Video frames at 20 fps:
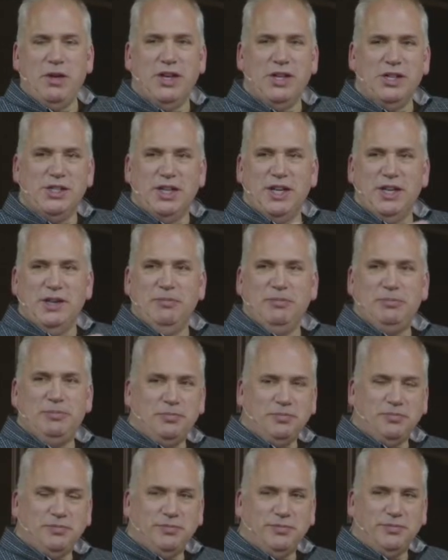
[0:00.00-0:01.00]
Because in,
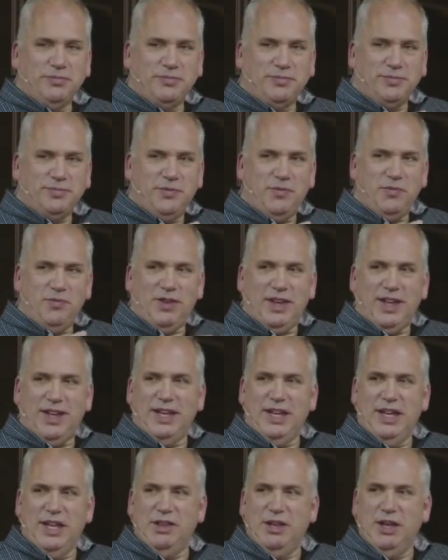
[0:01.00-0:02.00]

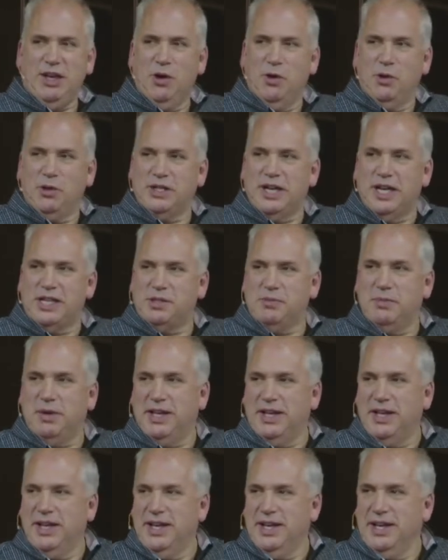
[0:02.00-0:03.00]
in the Old
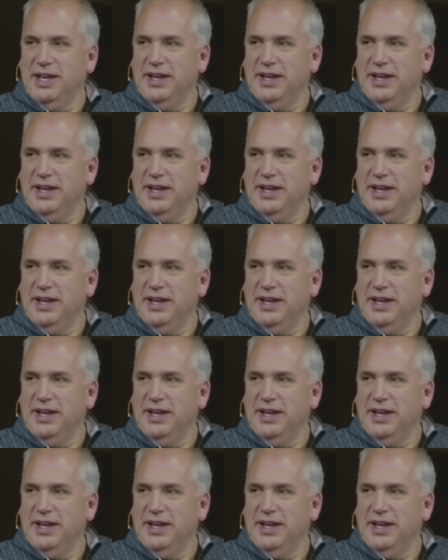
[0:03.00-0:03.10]
Testament,